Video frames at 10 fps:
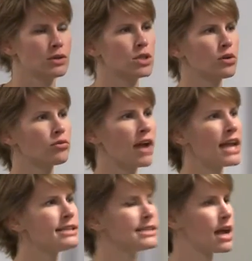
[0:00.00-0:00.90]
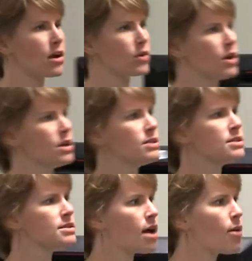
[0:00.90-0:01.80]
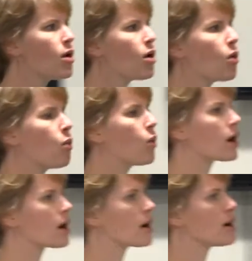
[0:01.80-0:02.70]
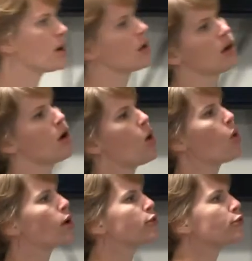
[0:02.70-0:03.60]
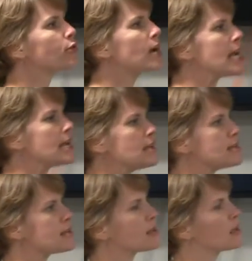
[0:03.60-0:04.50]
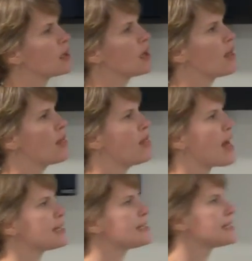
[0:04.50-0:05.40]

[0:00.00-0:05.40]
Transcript: to write down some word or phrase that